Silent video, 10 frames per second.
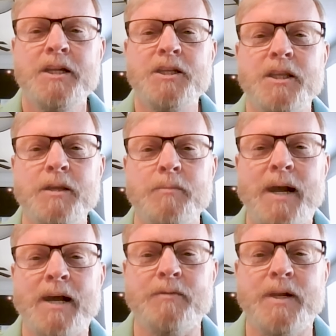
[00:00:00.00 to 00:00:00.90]
to the
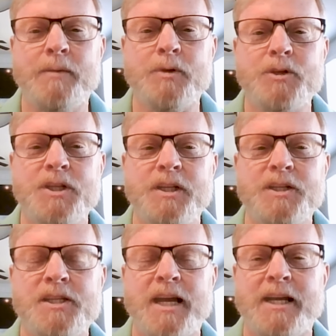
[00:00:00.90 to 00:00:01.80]
amount of numbers in the
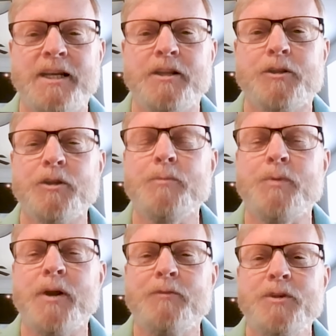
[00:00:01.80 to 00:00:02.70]
second and third
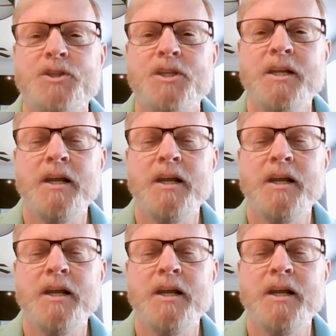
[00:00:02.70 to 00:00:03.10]
preference